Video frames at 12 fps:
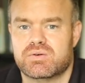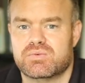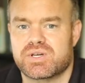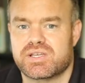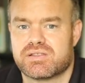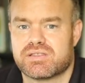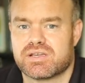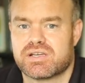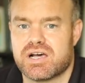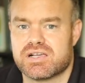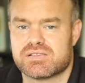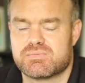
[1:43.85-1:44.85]
with the
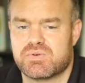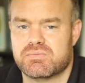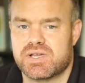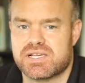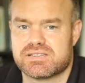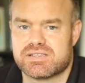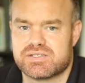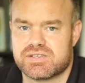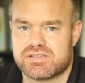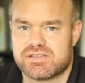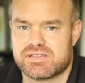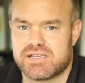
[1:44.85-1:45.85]
gospel message
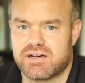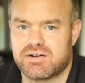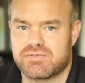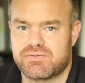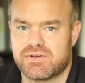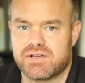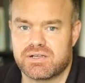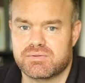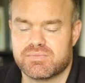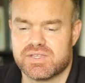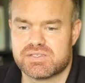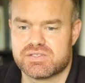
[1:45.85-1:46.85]
itself.
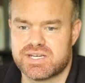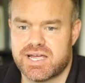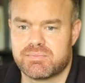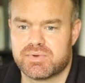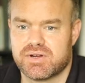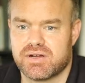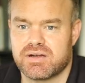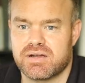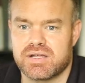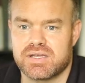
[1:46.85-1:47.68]
Um, this chapter